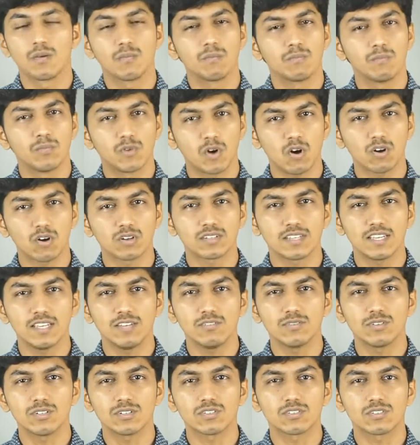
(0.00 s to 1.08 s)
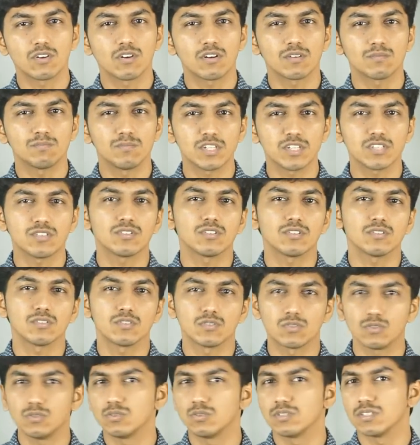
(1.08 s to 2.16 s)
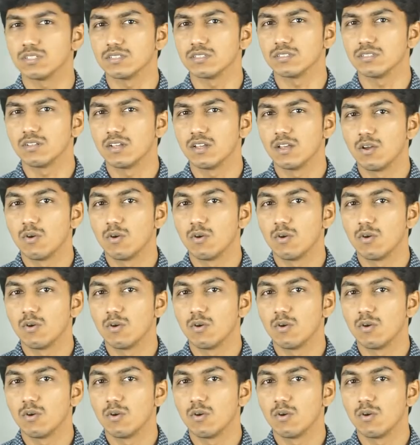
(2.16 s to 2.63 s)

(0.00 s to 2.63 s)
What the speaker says: Broad keywords are best suited